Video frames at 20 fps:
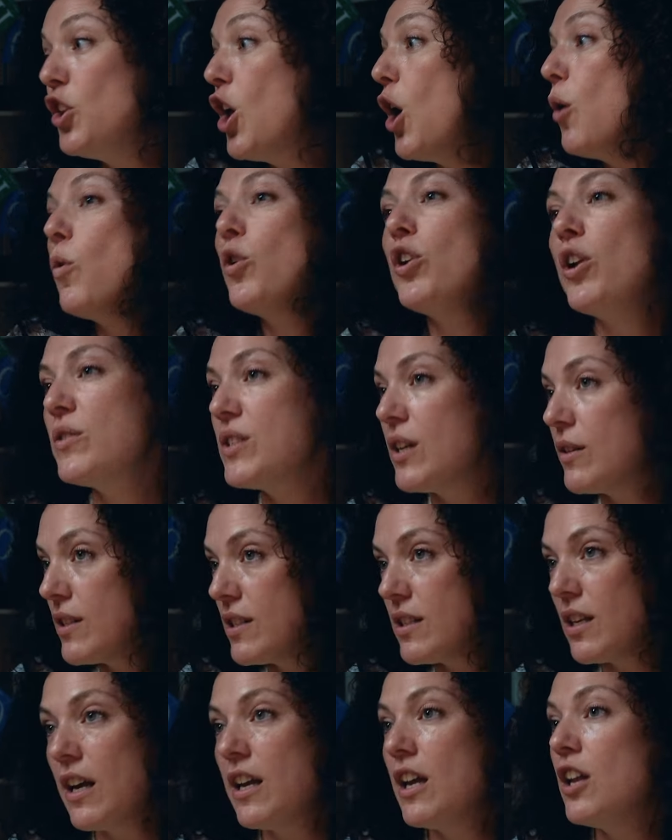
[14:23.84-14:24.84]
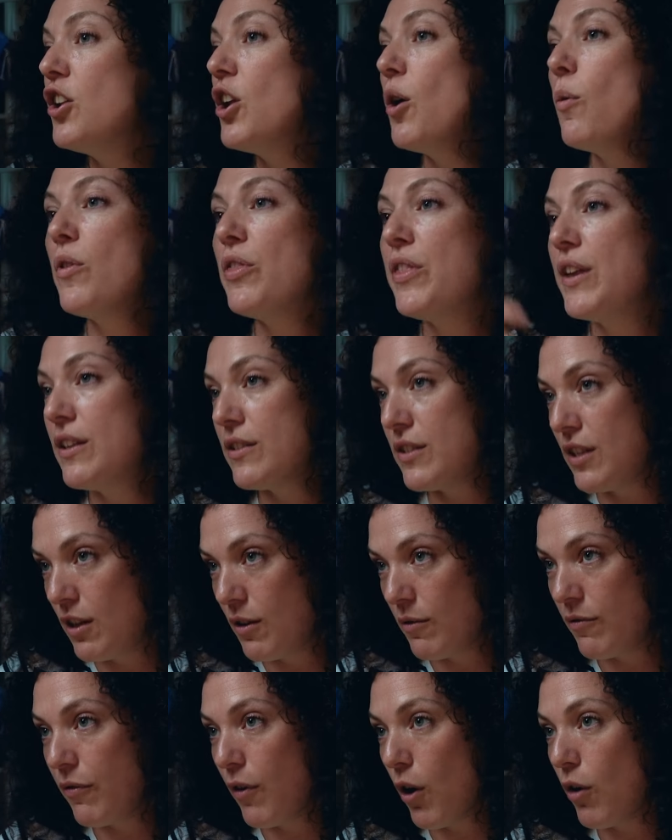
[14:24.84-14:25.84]
no one knows how to say it. No one thinks that
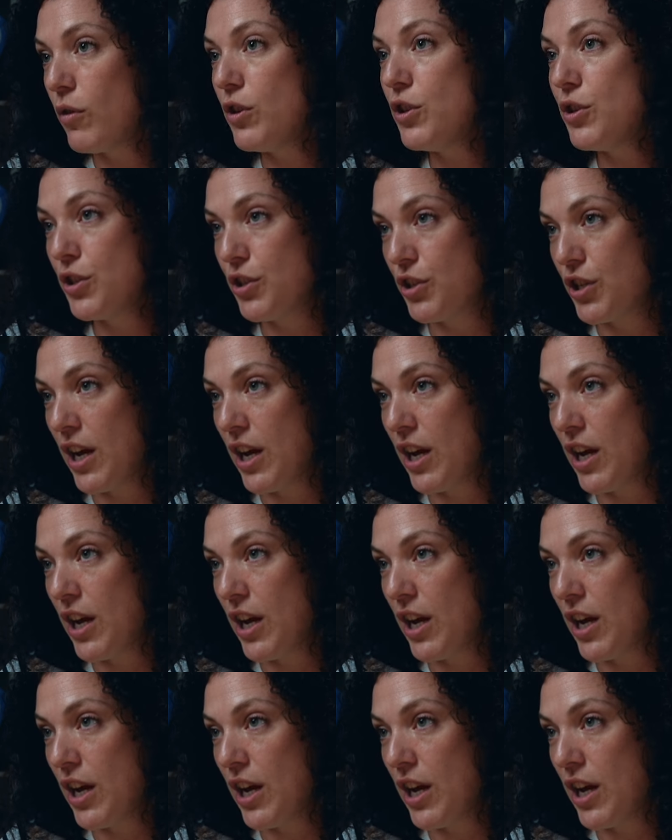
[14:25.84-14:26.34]
you're foreign. You should